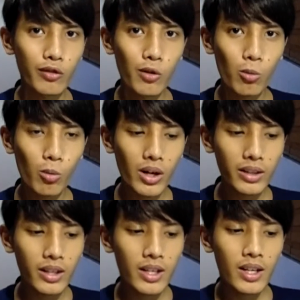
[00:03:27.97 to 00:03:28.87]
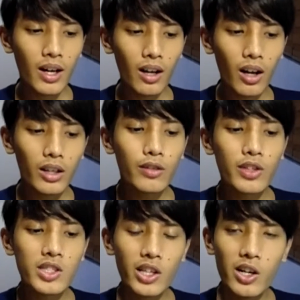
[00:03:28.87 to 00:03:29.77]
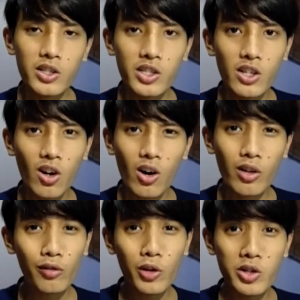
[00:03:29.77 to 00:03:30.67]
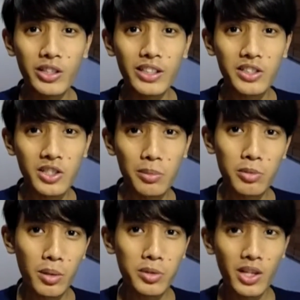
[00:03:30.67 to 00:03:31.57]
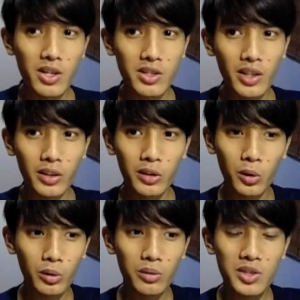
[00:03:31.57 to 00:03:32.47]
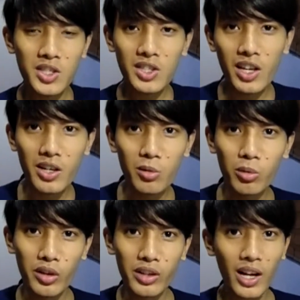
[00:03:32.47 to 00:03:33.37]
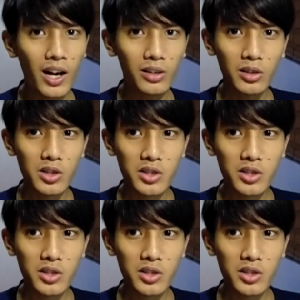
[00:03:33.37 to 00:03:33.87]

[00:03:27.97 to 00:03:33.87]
For one, a lot of the scares here are unfortunately cheap jump scares that don't stay with the characters.